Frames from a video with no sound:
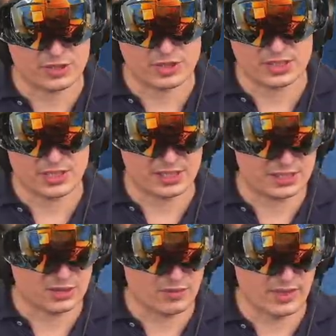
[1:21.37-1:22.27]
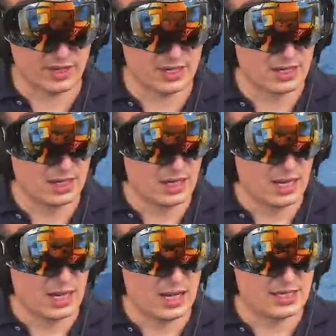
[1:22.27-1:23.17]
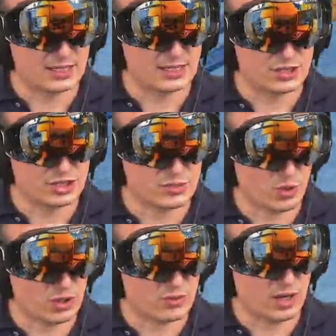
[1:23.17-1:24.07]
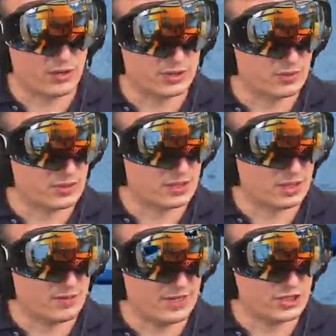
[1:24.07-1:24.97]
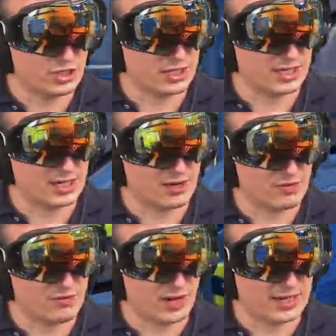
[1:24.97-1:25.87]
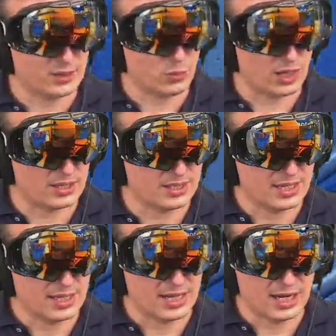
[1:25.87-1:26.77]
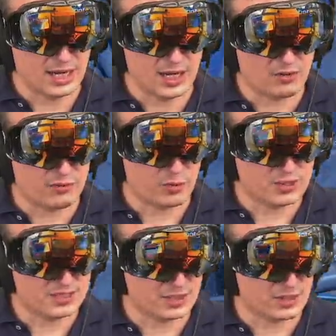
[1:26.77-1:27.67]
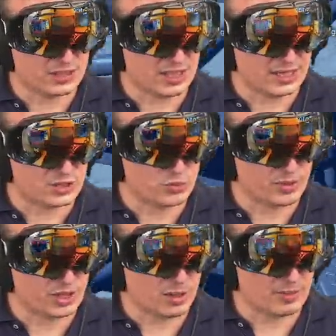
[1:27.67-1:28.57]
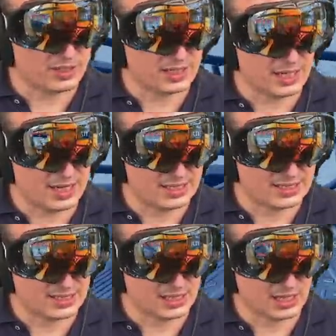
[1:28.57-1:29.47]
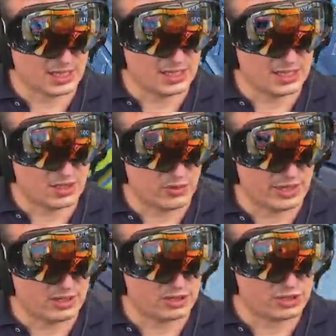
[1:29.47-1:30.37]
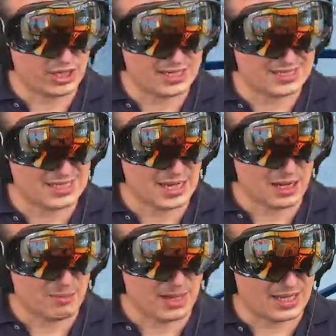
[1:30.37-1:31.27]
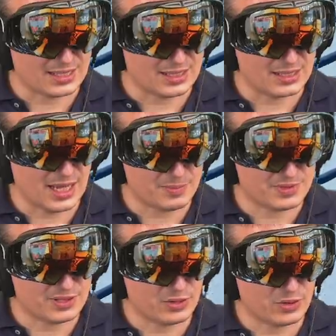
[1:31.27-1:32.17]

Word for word: is. I think he's over there. And just walk around. You will eventually find one uh, of course, they are not like super common as regular chests, but it helps you